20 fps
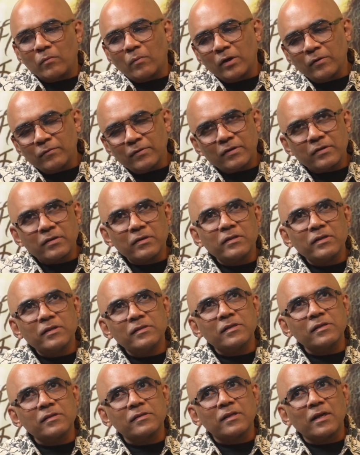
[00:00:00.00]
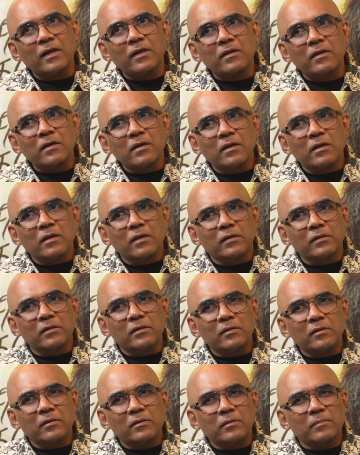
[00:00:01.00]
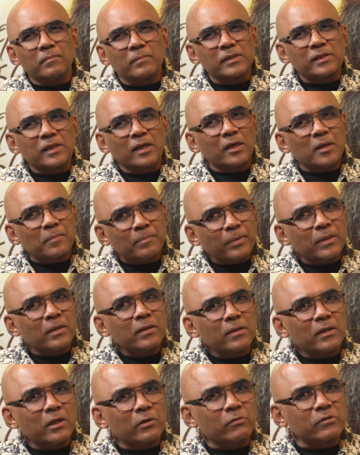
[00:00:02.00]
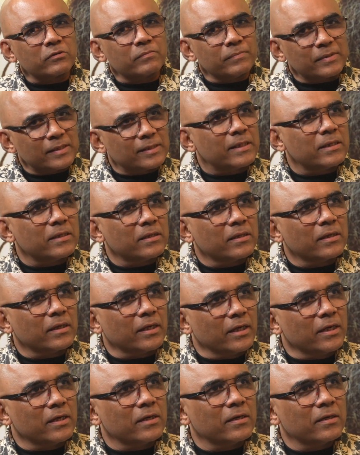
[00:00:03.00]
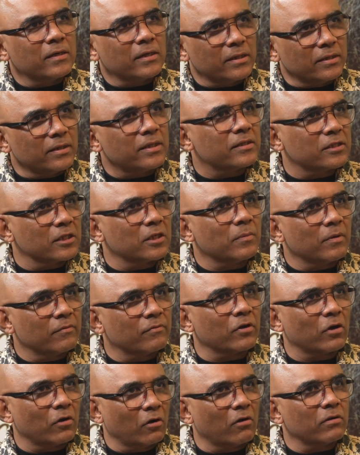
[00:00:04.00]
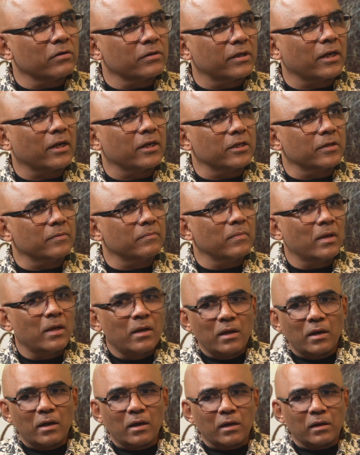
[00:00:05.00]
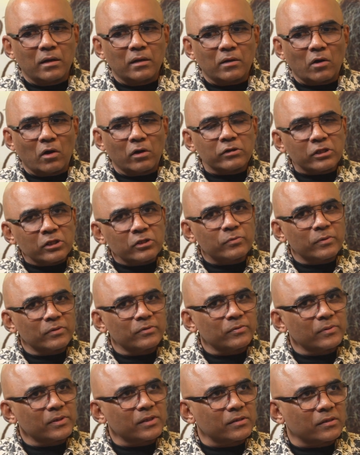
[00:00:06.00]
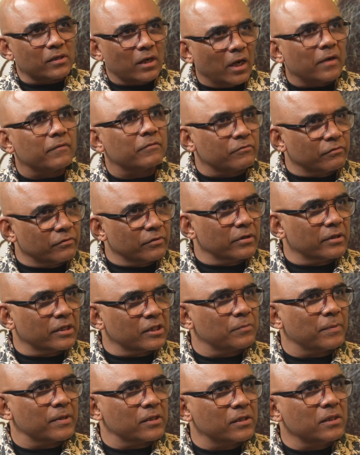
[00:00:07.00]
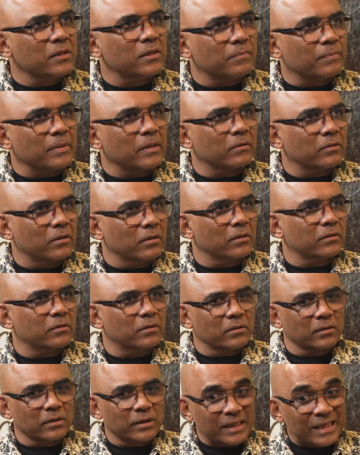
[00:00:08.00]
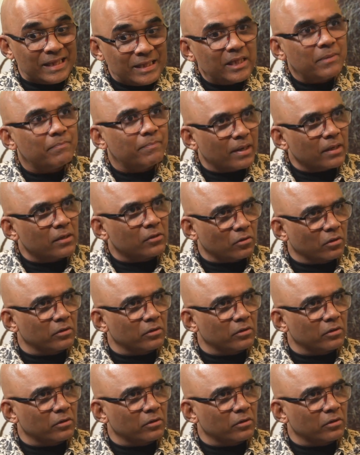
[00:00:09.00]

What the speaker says: One of the theories is that the masalapan that was missing in Hindi cinema for a long time, audiences were starved for it, especially the Hindi belt